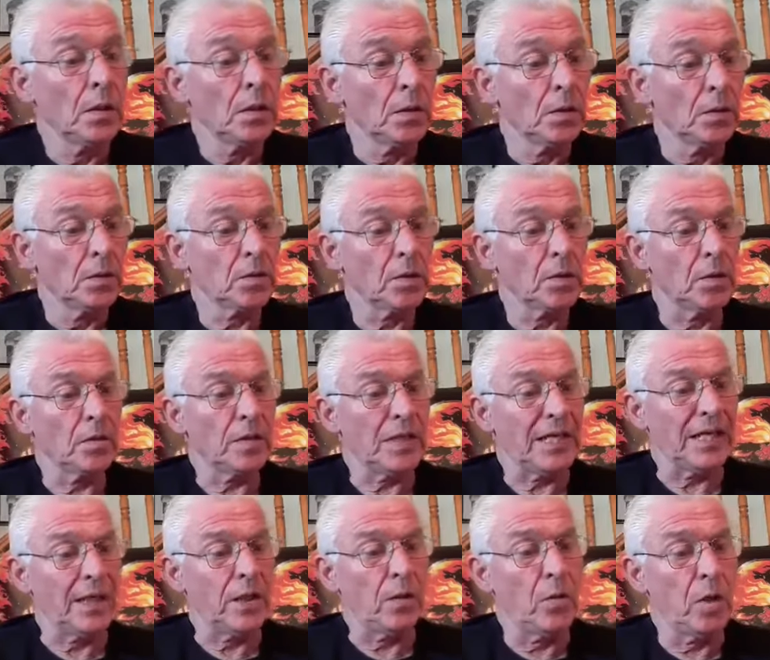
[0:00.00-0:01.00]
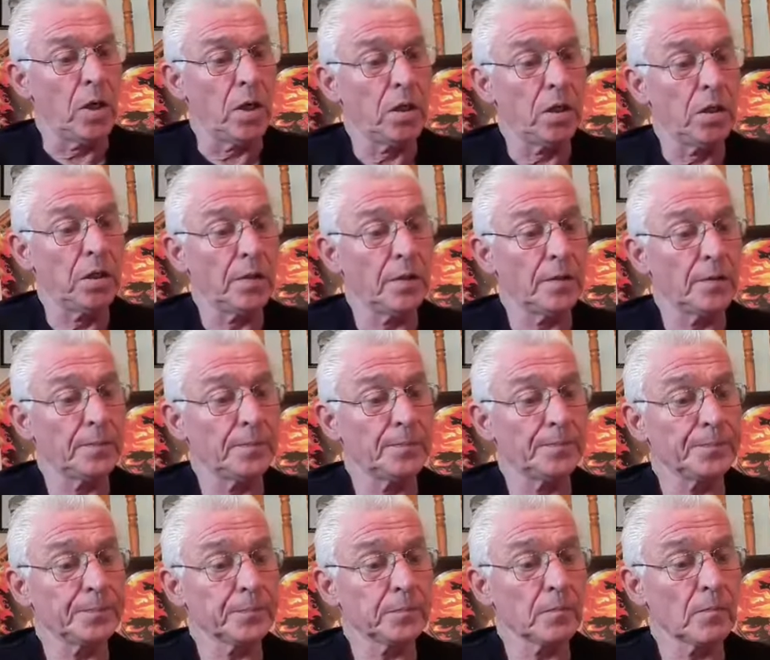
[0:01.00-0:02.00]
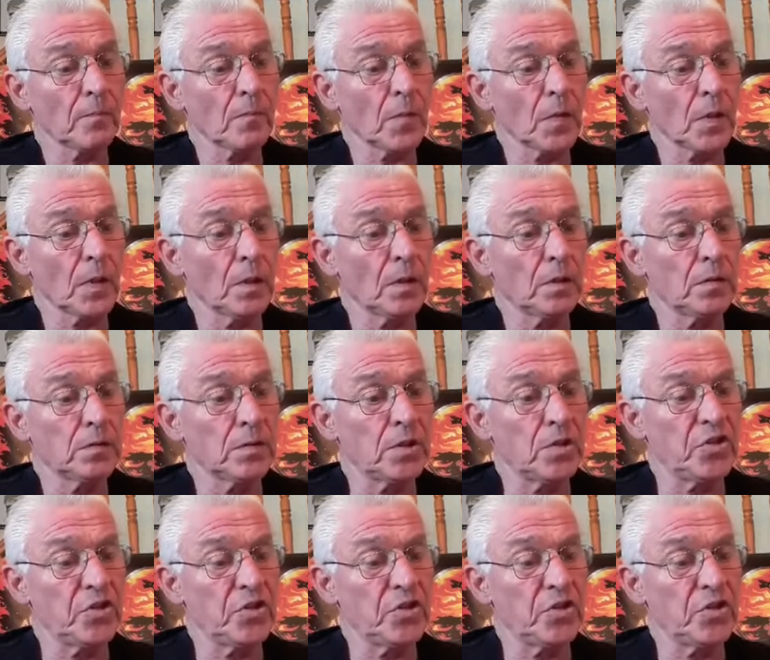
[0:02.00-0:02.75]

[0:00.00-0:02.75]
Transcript: So now, to